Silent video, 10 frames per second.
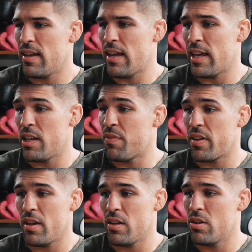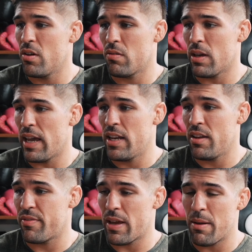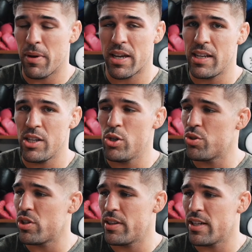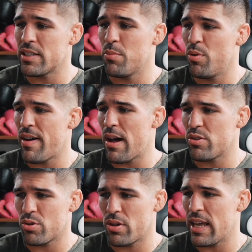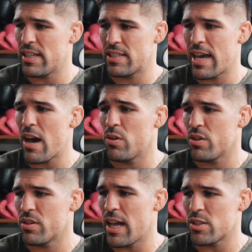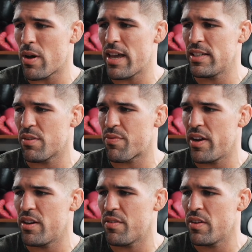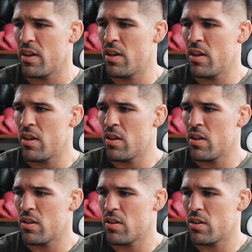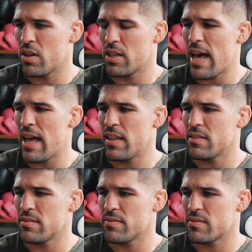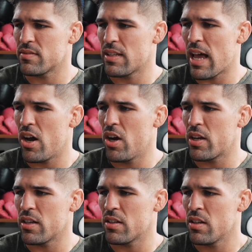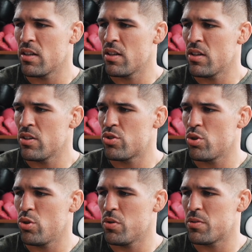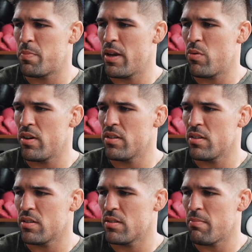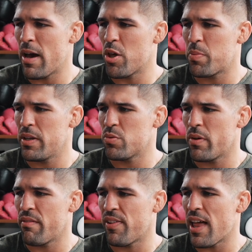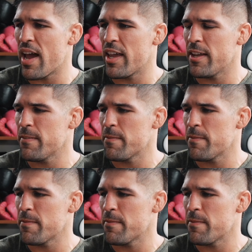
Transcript: And if he, you know, and McKinney usually doesn't move out, so he gets countered. That's why he's afraid of him. Look at that. That hook and two was big one. Mouthpiece went flying.